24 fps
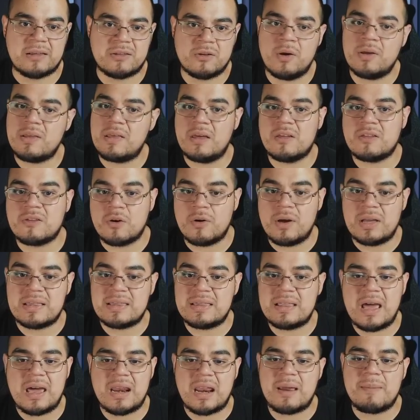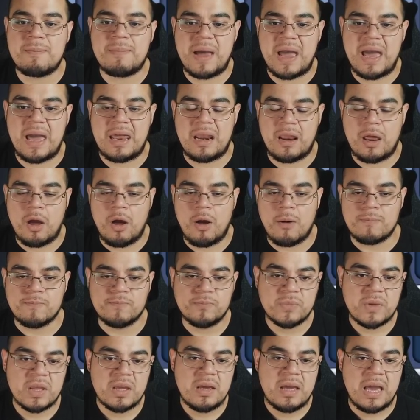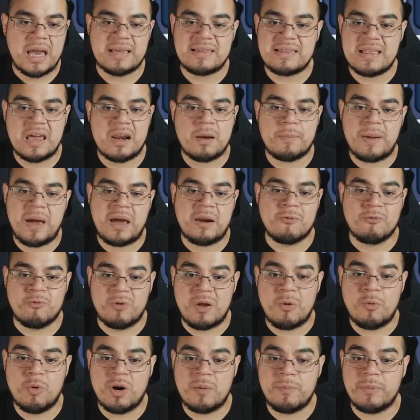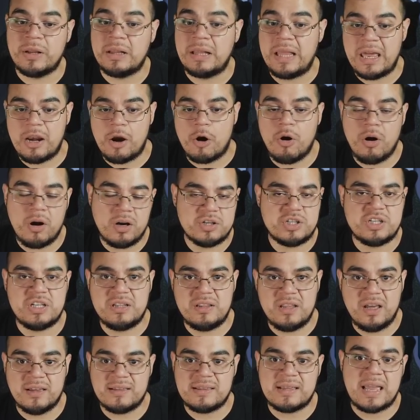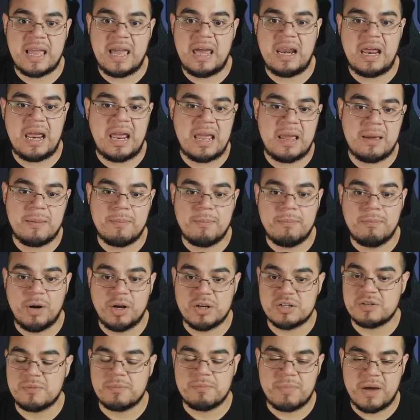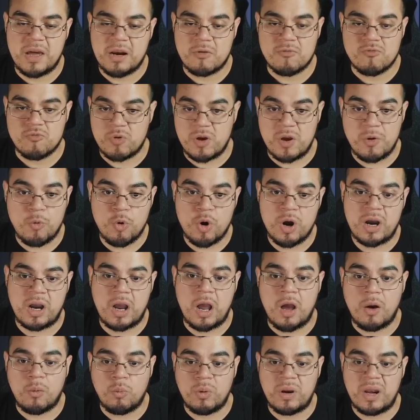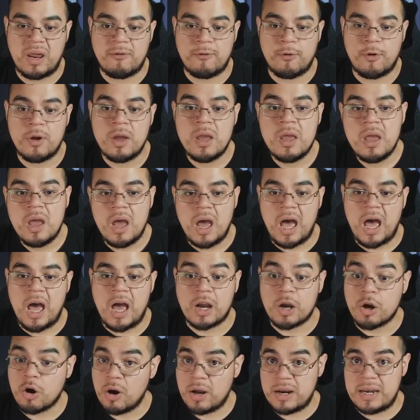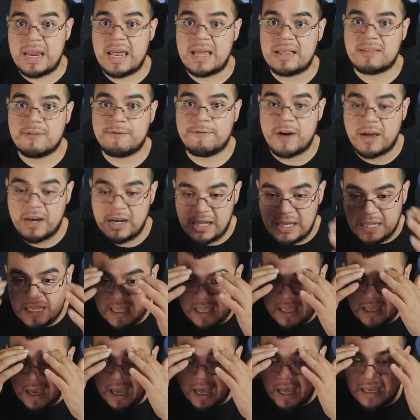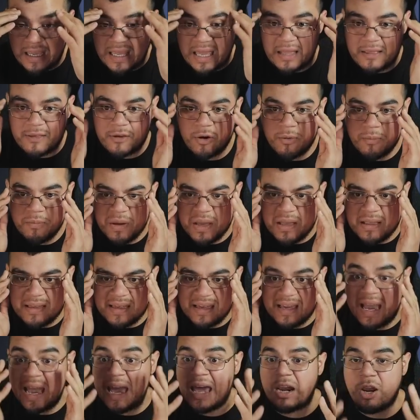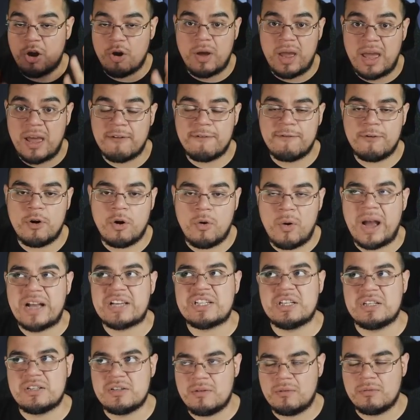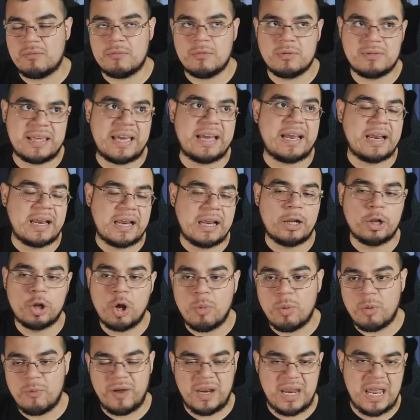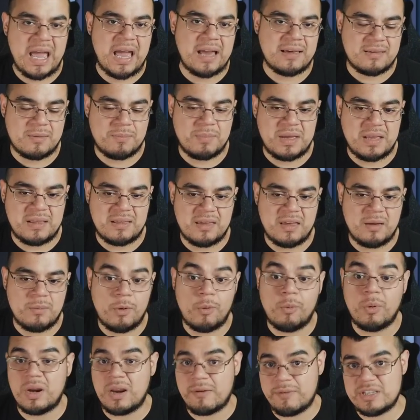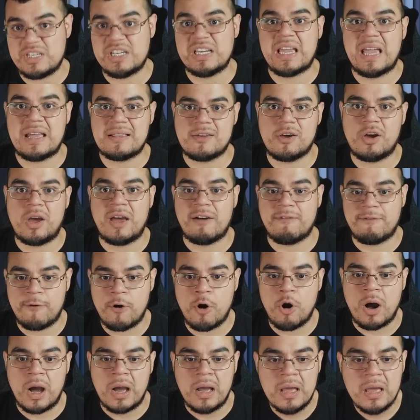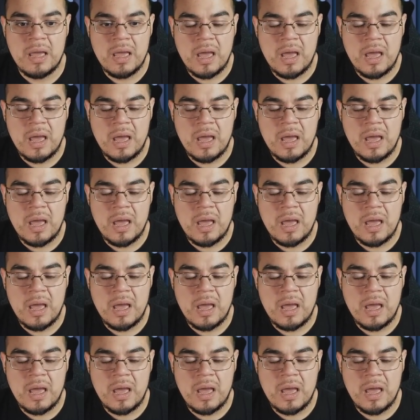So it's not a bad rework, but later on she does get a much better rework whenever Garnet finally gets her BT and her FR. Well, actually, technically Global already has the BT, but whenever she gets her FR,